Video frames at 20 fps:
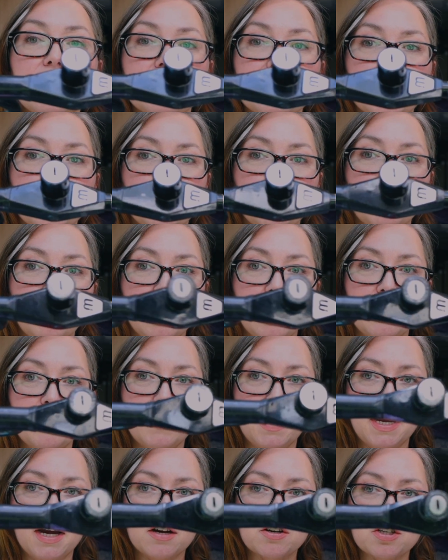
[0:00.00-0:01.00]
So
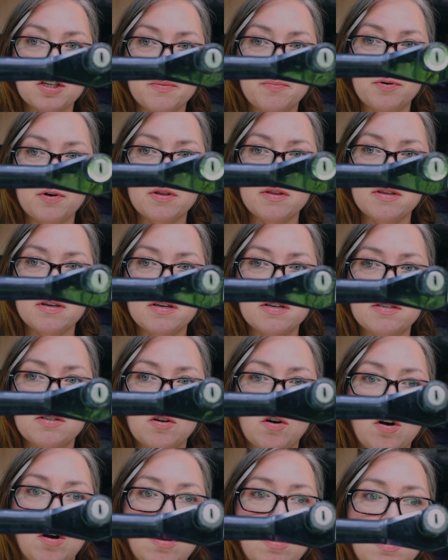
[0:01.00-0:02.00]
I actually put this
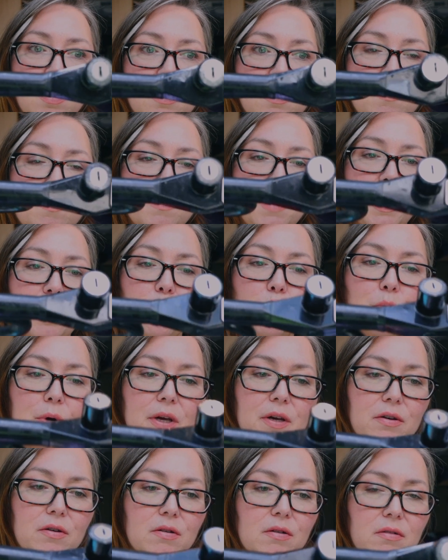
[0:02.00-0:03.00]
on my
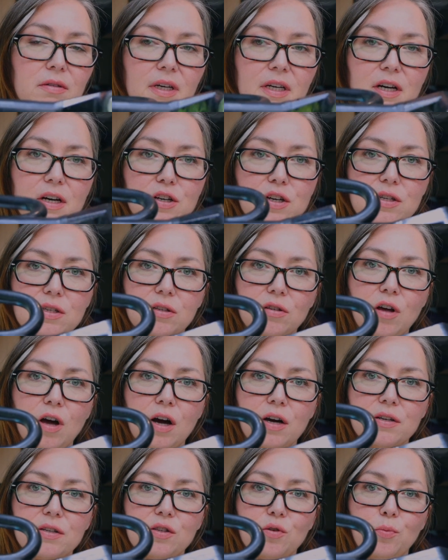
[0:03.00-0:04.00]
wheel and it just
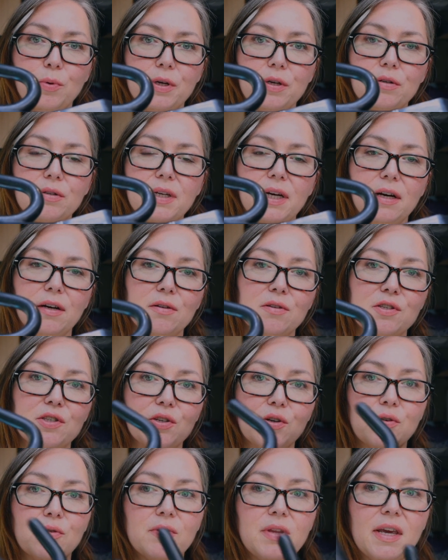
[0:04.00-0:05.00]
locks the wheel down
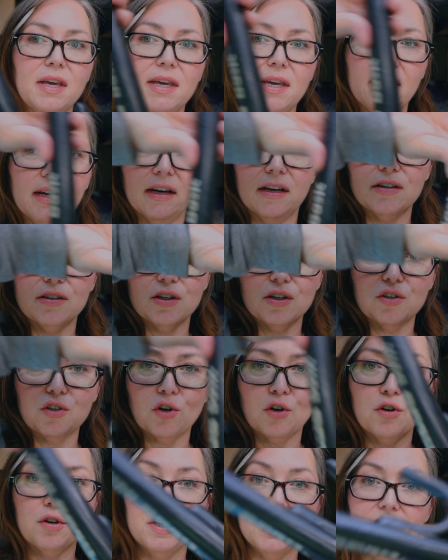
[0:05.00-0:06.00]
so they can't
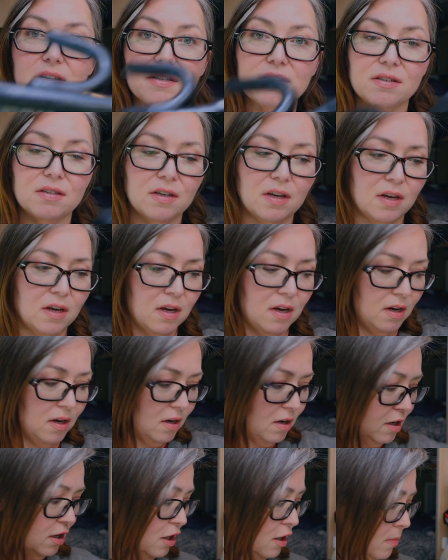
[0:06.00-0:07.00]
turn it.
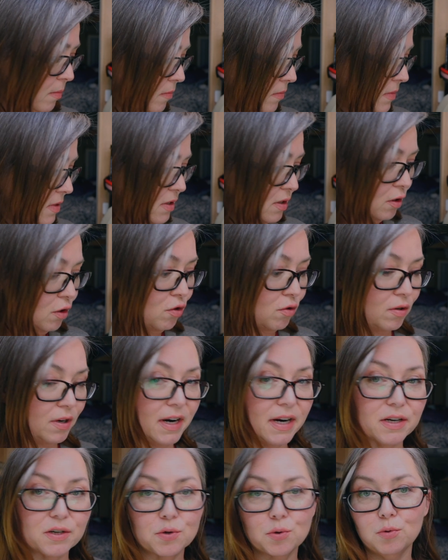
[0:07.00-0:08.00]
It's a
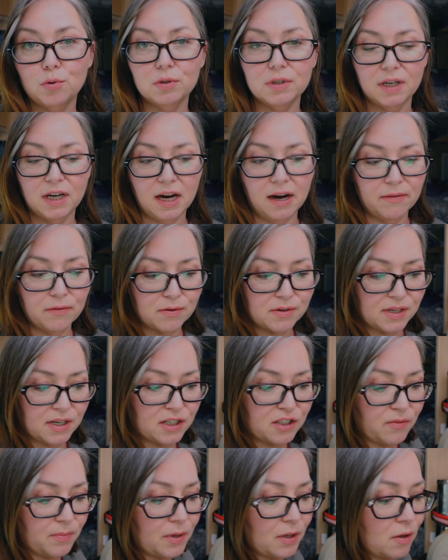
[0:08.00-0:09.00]
great tool to have. Those
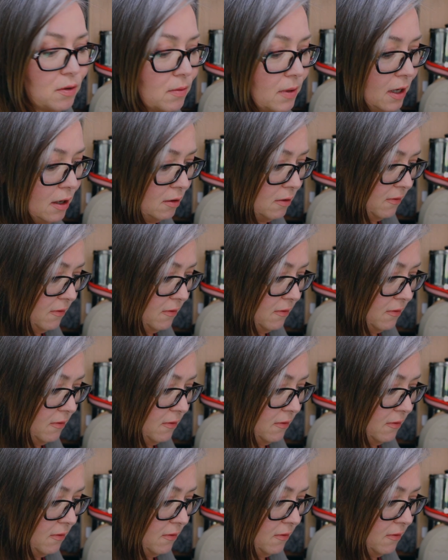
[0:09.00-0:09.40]
things have been around